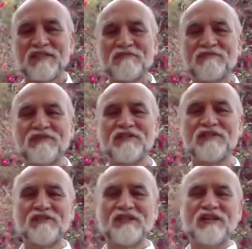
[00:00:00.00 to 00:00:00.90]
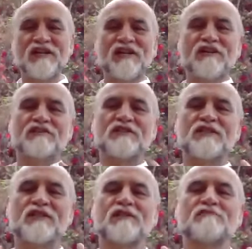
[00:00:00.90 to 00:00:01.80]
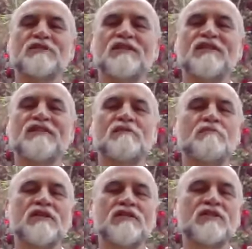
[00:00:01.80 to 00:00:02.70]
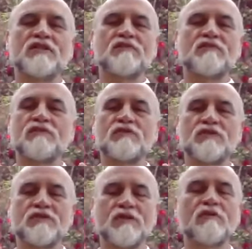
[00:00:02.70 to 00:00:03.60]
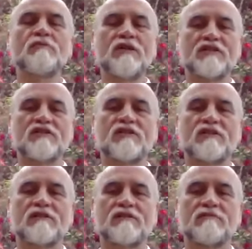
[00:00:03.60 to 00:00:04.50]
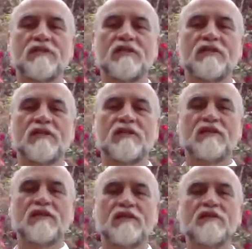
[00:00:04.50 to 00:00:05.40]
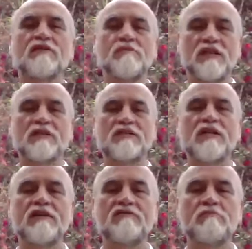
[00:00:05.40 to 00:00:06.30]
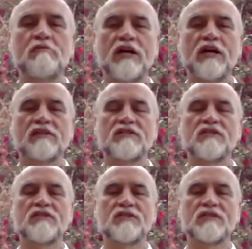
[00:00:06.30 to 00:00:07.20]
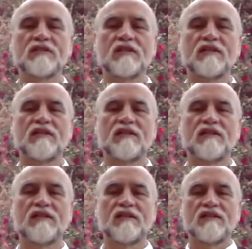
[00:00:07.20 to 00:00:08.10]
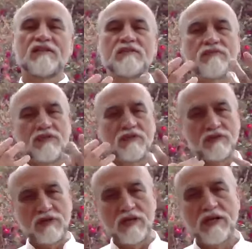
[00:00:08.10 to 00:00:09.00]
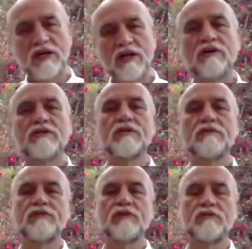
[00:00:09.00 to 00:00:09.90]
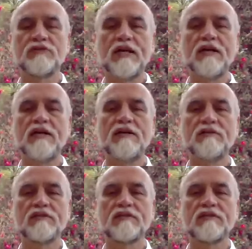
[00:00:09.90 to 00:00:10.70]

to feel the air as it comes in, the basis for so much later meditative practice, to feel the air as it flows out,